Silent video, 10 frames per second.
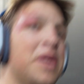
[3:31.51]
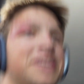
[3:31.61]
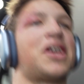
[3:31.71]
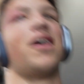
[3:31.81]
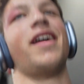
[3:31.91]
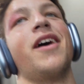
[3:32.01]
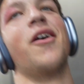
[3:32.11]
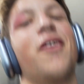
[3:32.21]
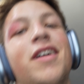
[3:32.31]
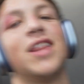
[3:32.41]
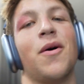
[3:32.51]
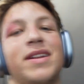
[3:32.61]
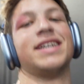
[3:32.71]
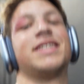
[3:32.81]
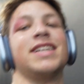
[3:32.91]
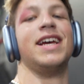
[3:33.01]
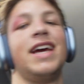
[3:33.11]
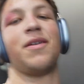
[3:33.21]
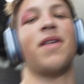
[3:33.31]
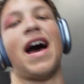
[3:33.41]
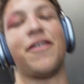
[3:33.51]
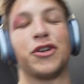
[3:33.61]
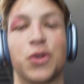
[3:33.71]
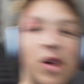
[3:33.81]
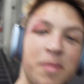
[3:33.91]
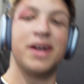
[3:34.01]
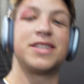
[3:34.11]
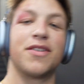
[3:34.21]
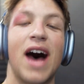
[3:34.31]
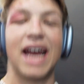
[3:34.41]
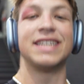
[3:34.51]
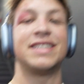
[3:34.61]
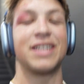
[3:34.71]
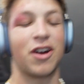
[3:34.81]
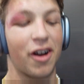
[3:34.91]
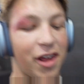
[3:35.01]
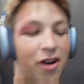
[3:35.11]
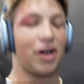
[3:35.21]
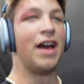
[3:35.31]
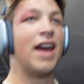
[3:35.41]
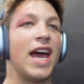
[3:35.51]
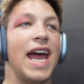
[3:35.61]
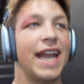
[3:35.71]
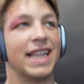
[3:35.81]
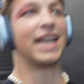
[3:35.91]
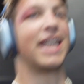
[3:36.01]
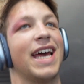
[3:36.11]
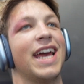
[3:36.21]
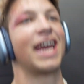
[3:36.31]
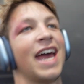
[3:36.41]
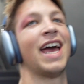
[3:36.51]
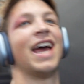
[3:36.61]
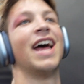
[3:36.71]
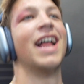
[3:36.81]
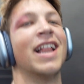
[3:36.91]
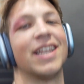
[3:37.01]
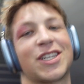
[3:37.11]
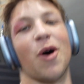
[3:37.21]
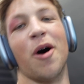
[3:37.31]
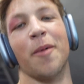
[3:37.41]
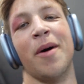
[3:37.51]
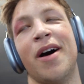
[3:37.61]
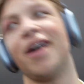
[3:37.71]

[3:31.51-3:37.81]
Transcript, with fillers: minutes cardio, low intensity, after 20 minutes of high intensity cardio and a leg day. Let's go home.